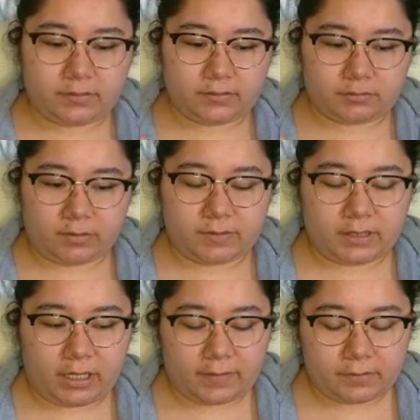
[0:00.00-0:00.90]
streams
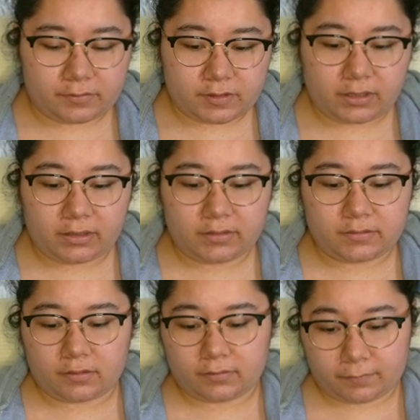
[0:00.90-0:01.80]
that have those
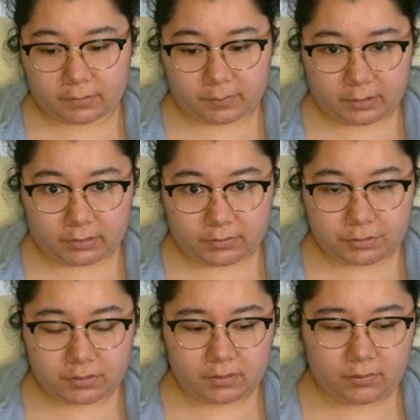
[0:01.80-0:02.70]
tags on the front
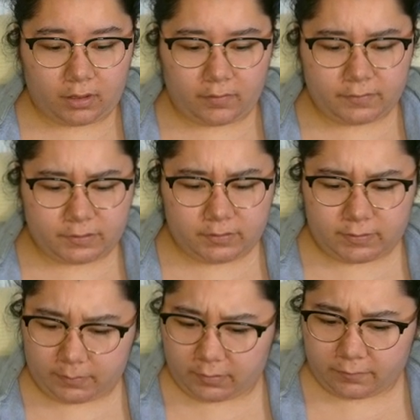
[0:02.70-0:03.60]
page. Obviously
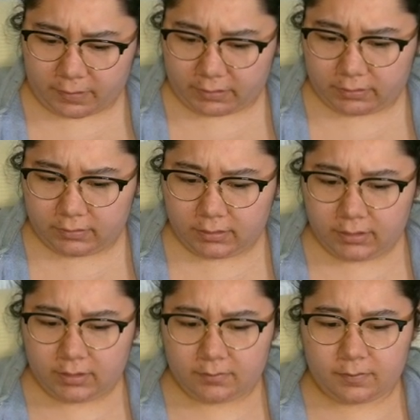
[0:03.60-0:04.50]
some are vetted,
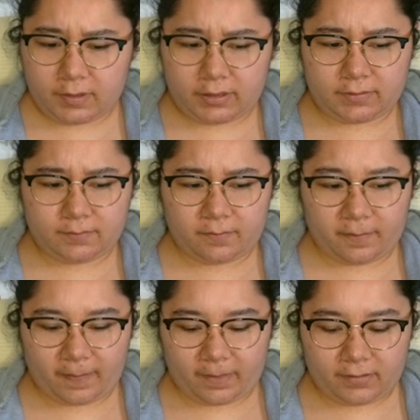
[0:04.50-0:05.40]
but
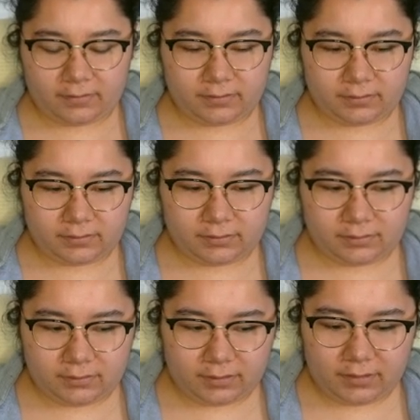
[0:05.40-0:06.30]

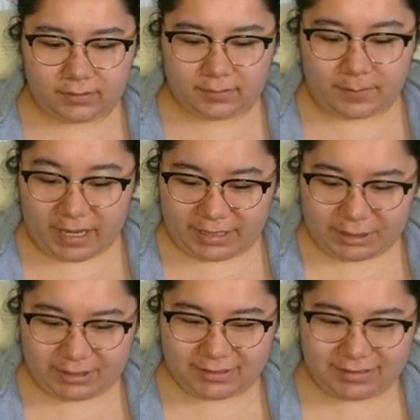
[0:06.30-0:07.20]
like
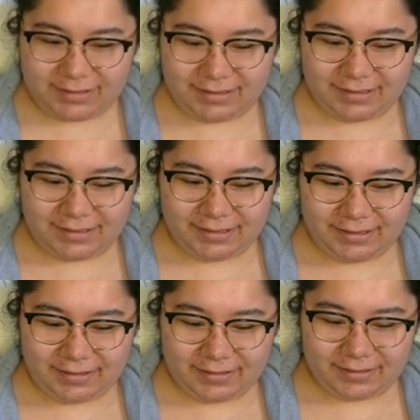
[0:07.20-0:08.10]
imagine,
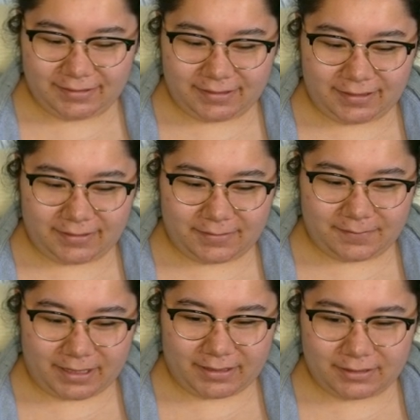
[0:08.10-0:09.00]
like
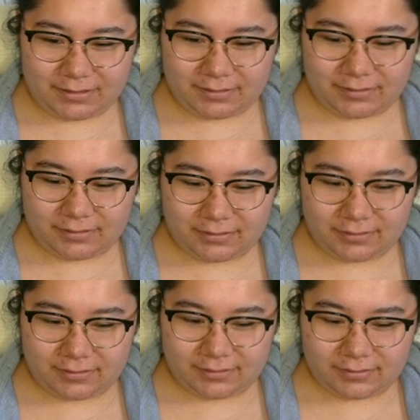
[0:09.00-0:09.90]
imagine,
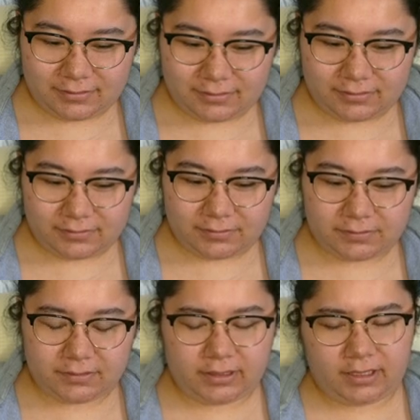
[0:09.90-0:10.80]

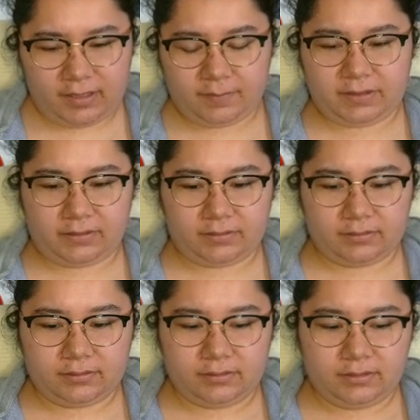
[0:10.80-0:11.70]
like a hypothetical.
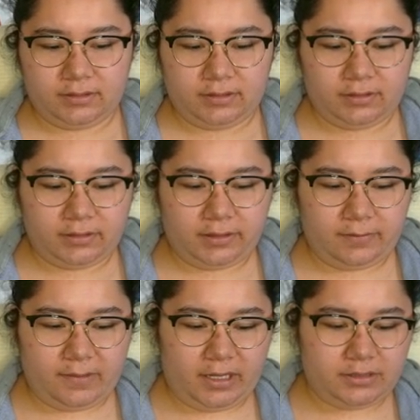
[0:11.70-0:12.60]
Like
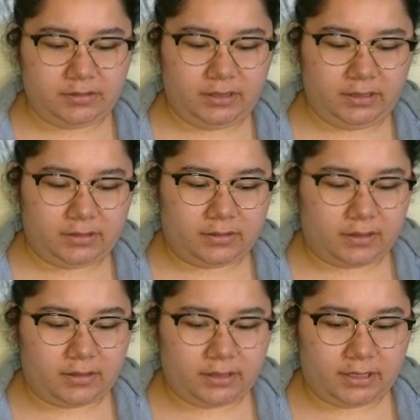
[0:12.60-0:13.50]
imagine like a
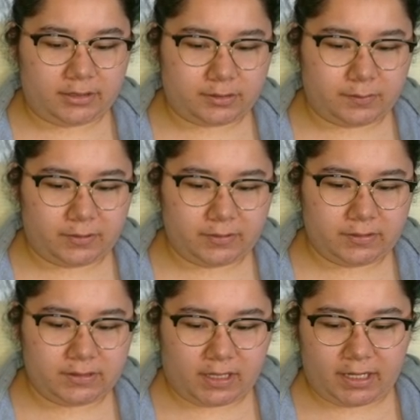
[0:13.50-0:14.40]
non-Asian
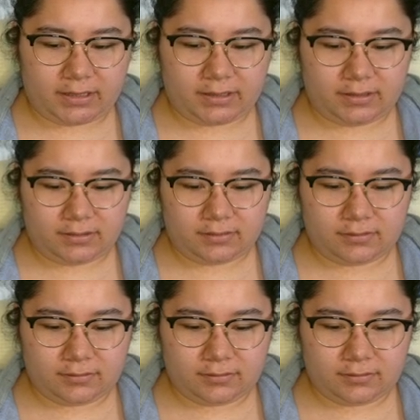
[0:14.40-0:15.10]
person tagging